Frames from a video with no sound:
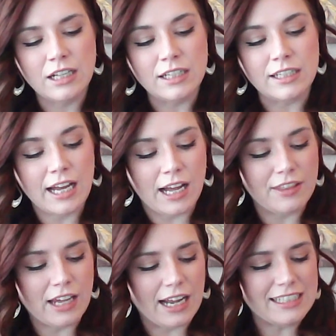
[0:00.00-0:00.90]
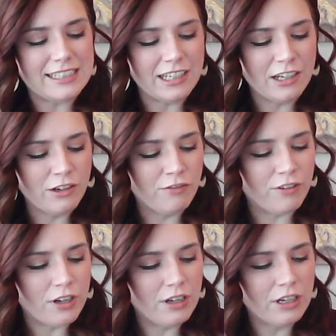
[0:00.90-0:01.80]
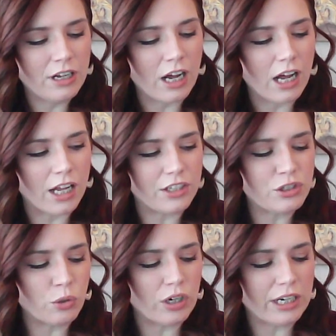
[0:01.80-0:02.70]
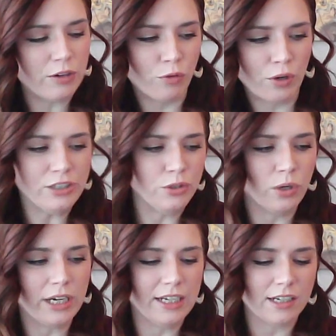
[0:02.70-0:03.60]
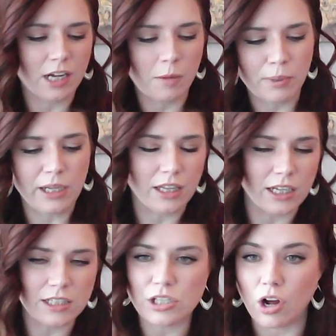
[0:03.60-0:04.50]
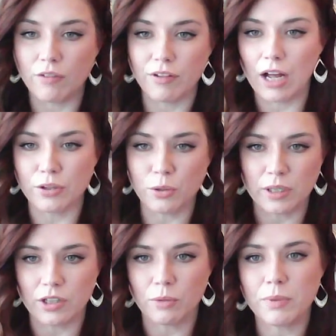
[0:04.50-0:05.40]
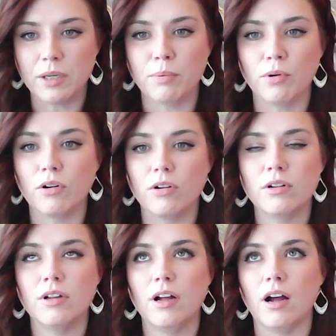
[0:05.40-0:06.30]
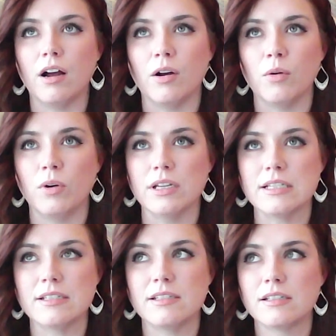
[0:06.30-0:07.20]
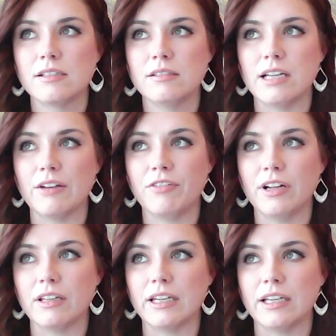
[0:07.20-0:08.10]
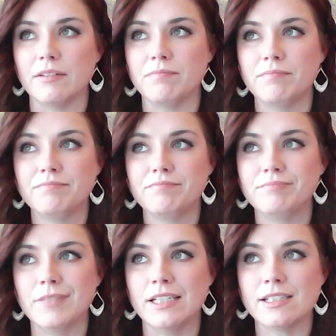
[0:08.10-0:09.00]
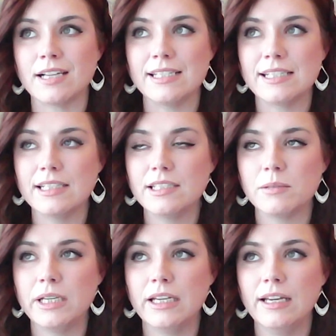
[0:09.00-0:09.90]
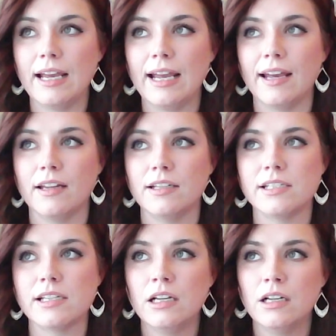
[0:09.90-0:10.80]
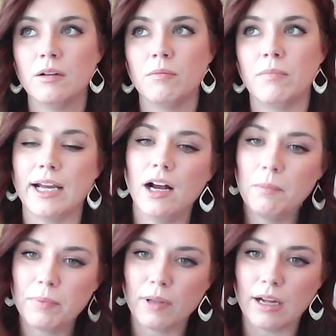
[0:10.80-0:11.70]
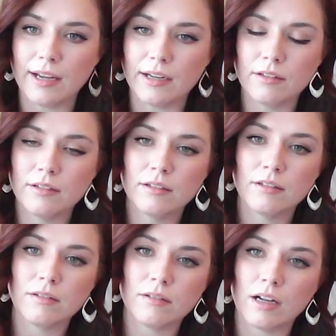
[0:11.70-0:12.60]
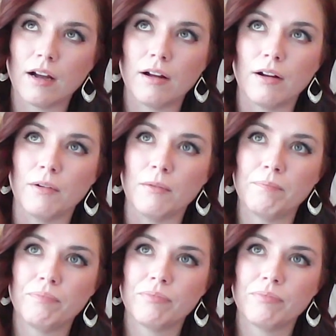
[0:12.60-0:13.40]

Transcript: yeah, the idea of rejoining a company that saw value in their people was definitely enticing to me. And my upline, um,